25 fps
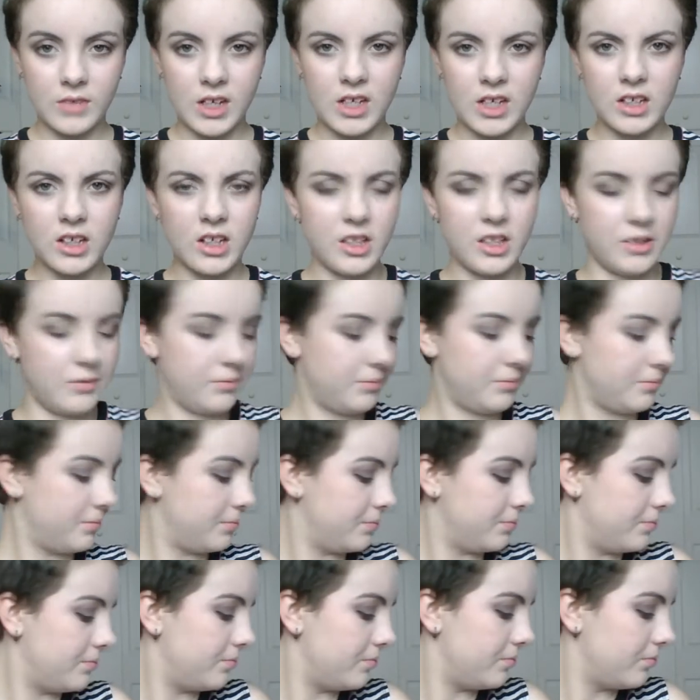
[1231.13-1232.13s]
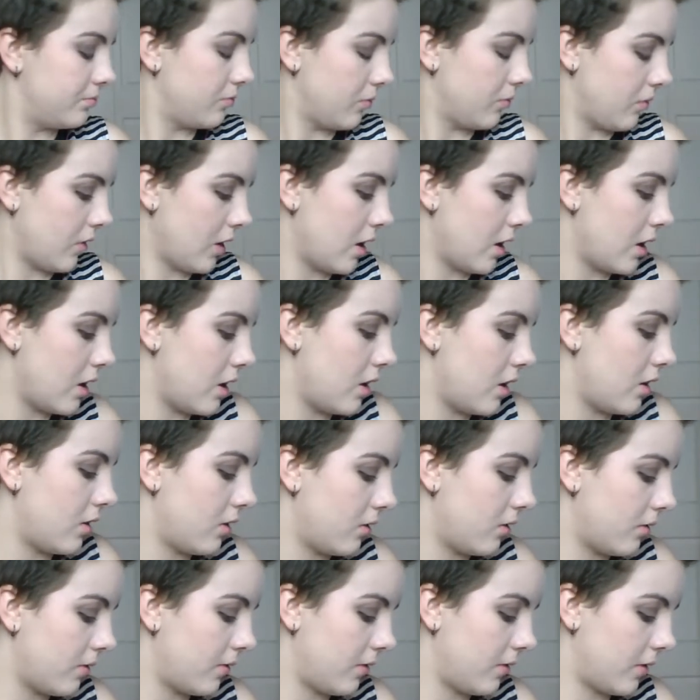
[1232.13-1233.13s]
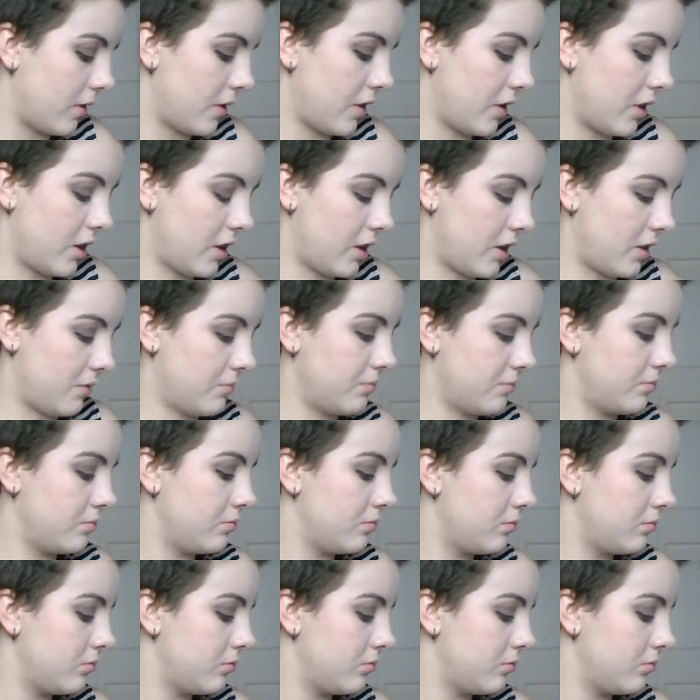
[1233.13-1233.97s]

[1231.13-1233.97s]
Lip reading: I don't know, for the,